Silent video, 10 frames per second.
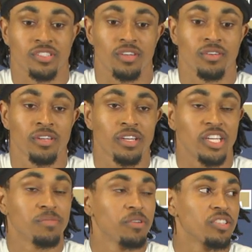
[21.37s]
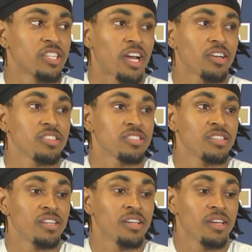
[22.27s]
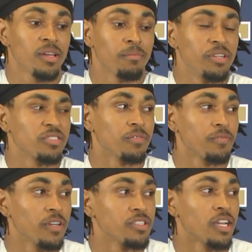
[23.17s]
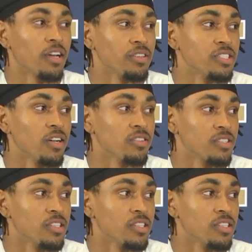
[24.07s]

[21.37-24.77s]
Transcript: So it's been a challenge, but it's a fun challenge, I would say.